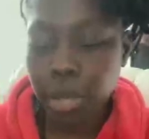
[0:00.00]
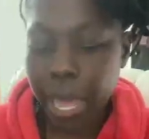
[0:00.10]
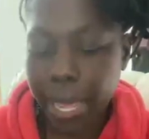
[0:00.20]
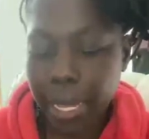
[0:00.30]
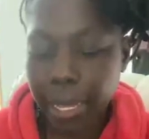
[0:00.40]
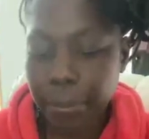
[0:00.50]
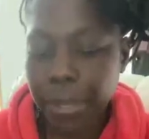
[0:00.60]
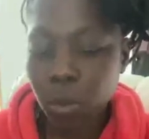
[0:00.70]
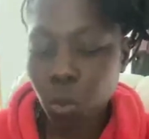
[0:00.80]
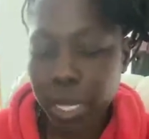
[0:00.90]
like,
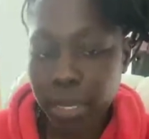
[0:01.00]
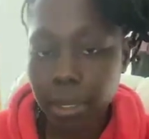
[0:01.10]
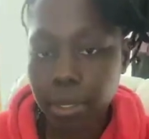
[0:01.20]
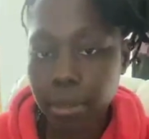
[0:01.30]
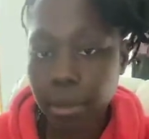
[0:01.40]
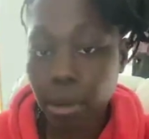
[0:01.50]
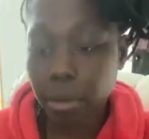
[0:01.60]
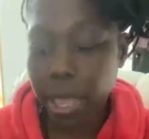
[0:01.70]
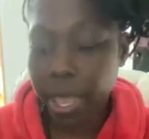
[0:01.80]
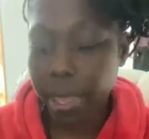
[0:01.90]
be weak,
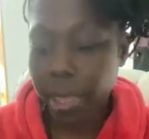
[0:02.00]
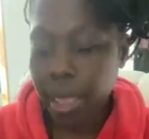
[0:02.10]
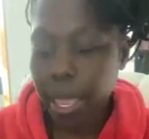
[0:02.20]
okay?